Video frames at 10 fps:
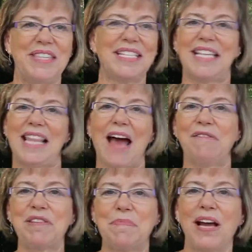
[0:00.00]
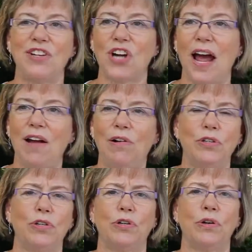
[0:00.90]
this and that with my
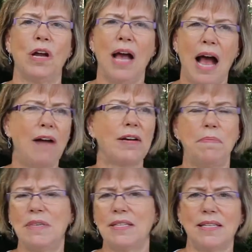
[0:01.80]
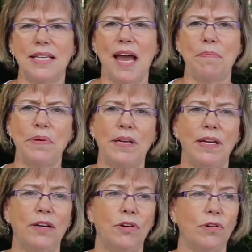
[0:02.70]
child or how come this is
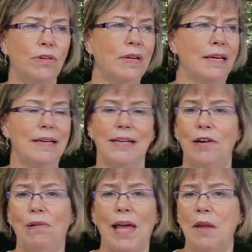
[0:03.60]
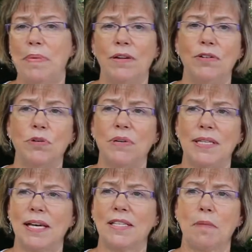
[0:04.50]
happening or you know a lot of parents
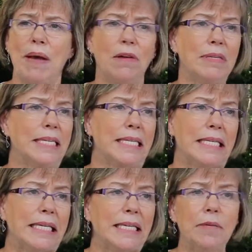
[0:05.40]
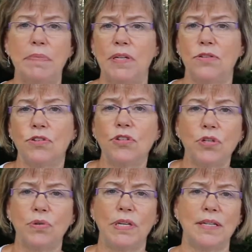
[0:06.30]
always ask about sleep and
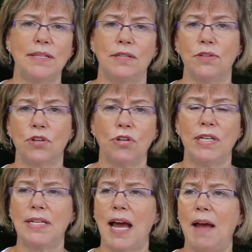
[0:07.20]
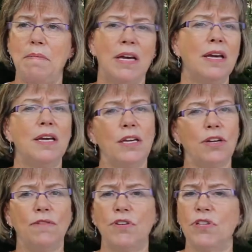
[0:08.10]
students and screen time you
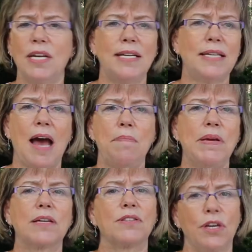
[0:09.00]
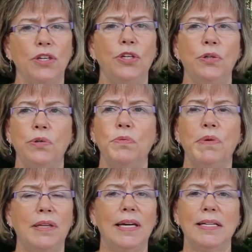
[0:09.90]
know if there's any topics that you
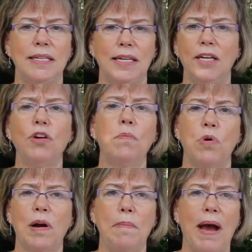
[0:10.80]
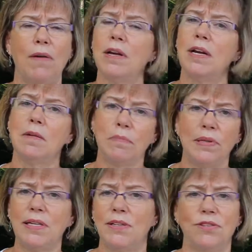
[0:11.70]
would like to hear more about
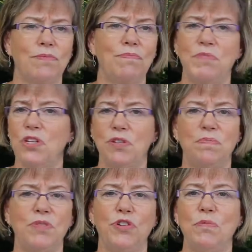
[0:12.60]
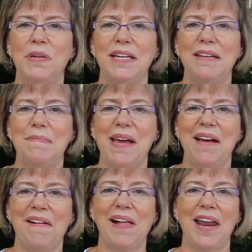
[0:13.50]
please just shoot me an
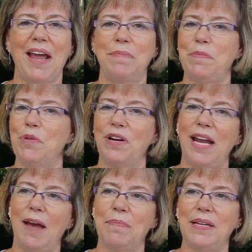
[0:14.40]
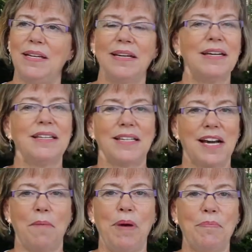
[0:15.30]
email and I'd be more than happy to
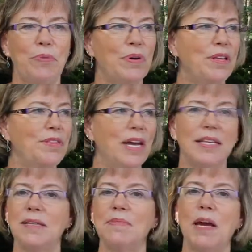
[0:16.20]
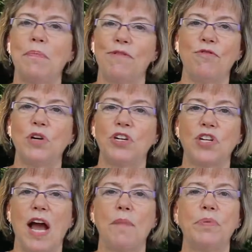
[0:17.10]
come up with uh, some type of
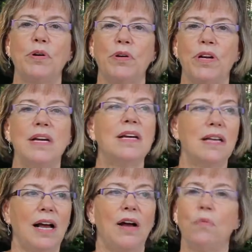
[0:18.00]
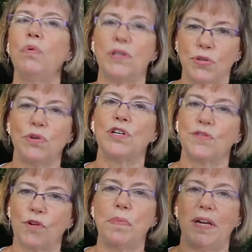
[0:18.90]
workshop or uh, resource
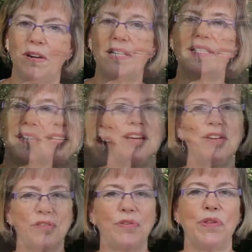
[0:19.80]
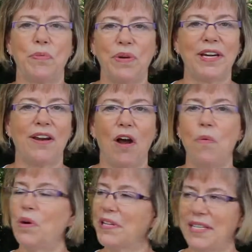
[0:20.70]
for parents so that we can all
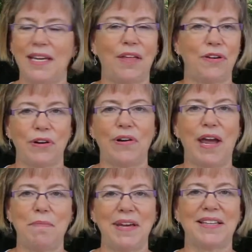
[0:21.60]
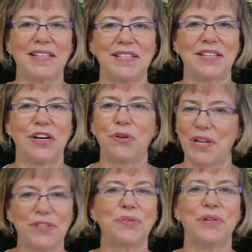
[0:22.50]
work together and make this a
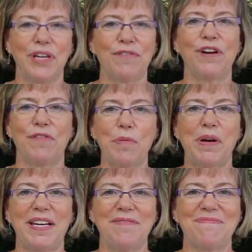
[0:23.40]
great school year for everybody.